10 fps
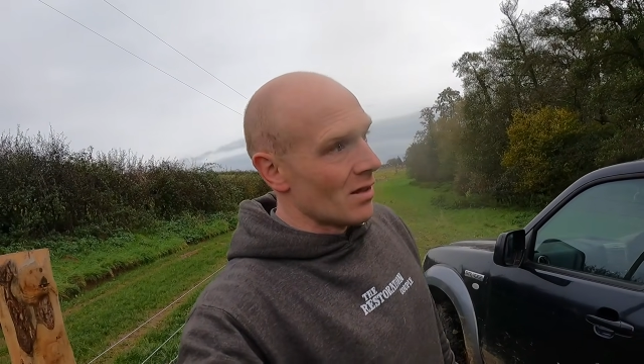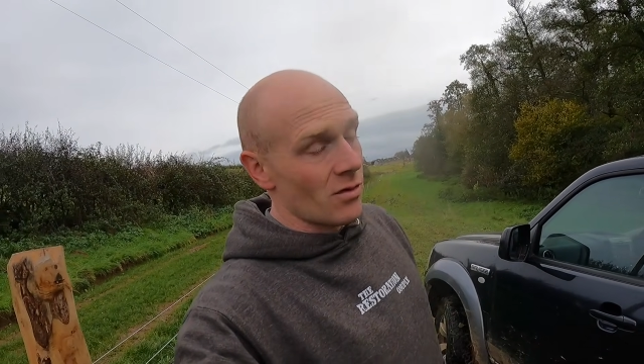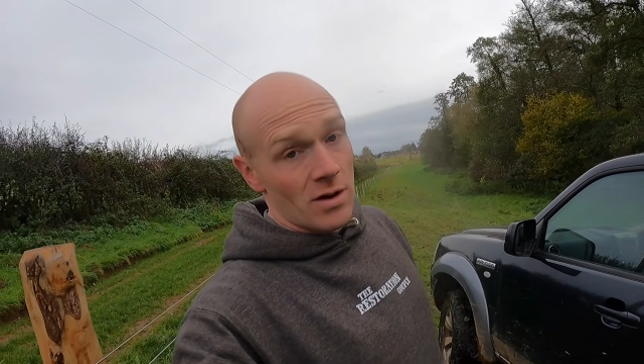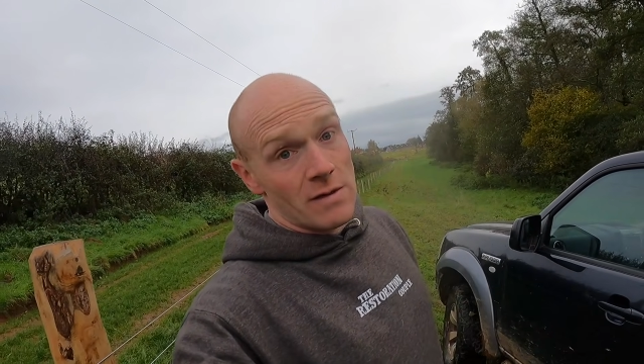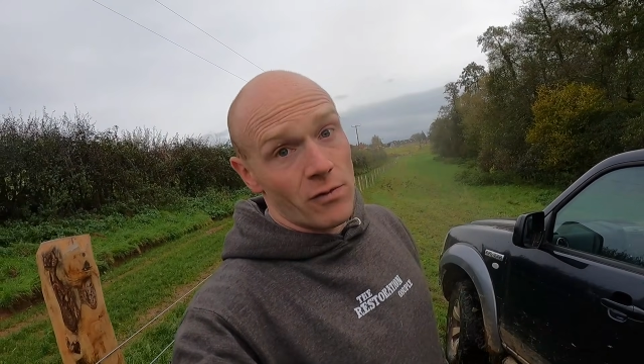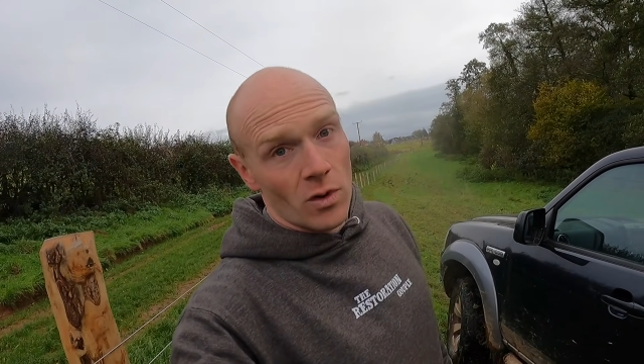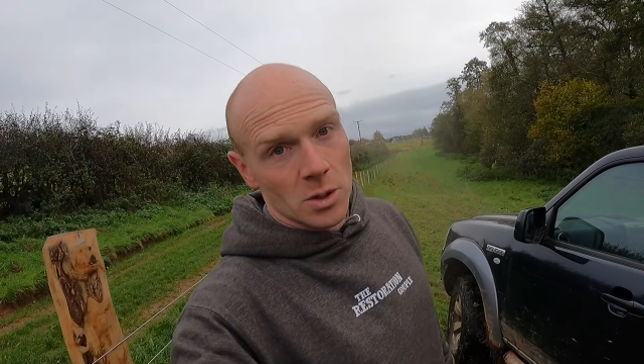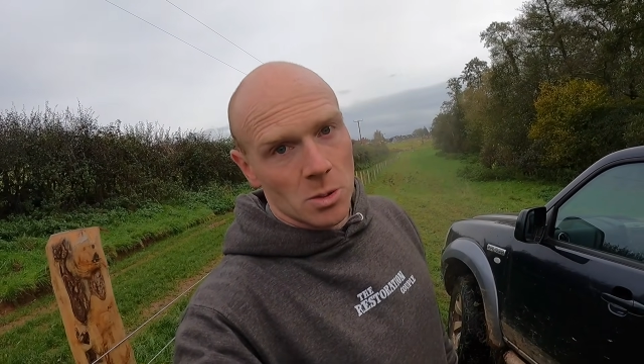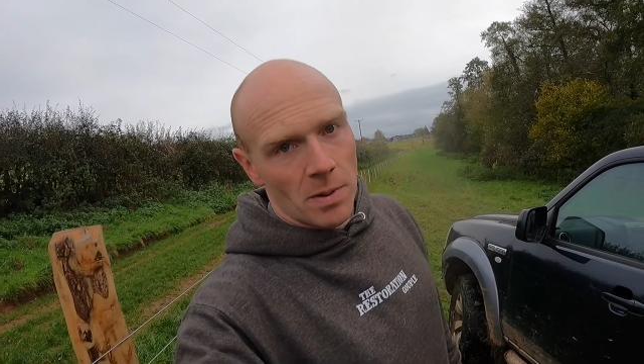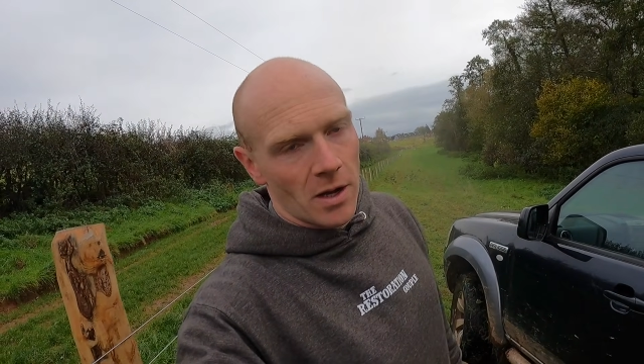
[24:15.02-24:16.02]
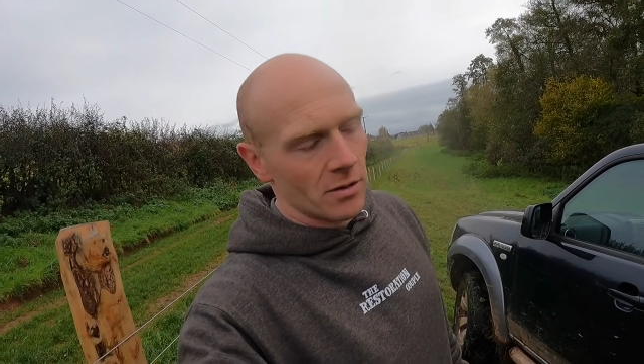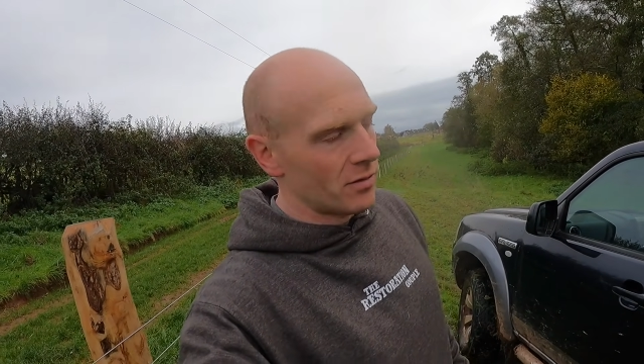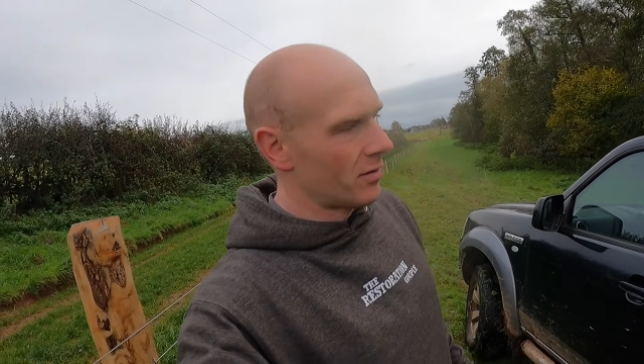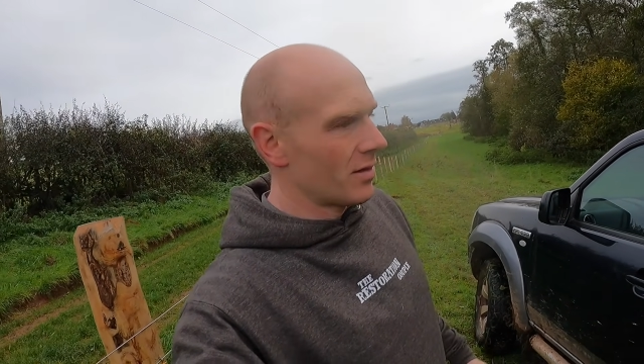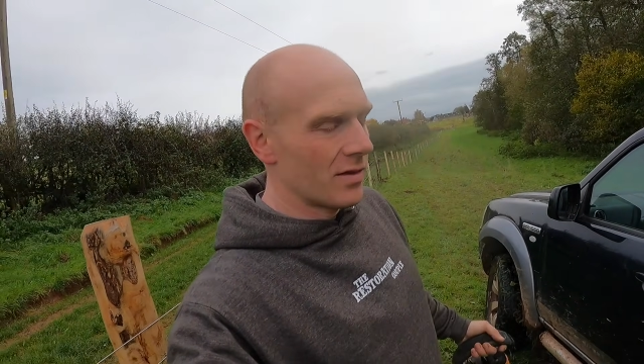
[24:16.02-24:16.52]
300-400
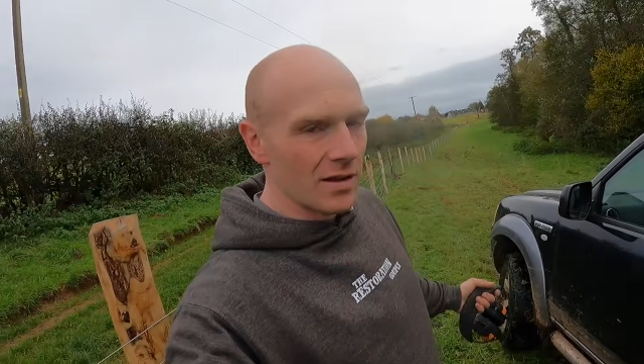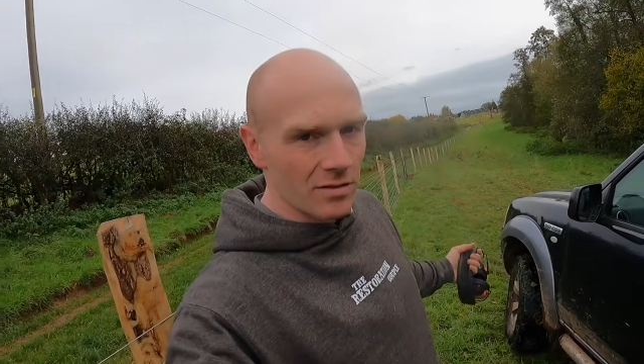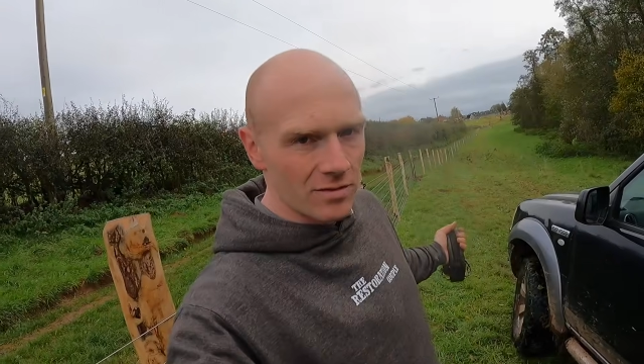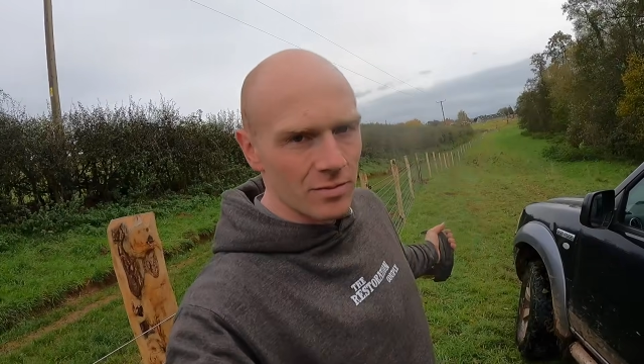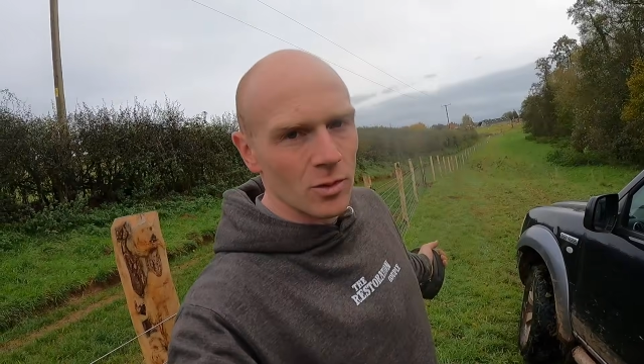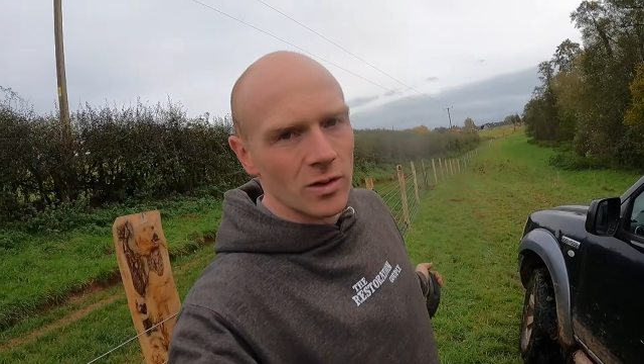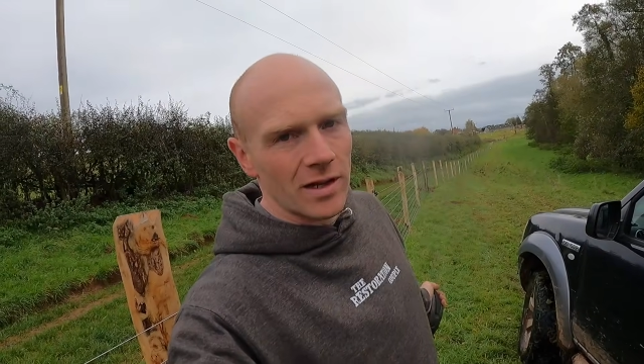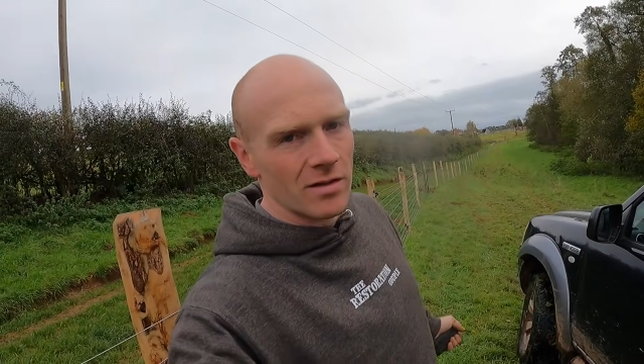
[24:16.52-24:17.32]
posts, the small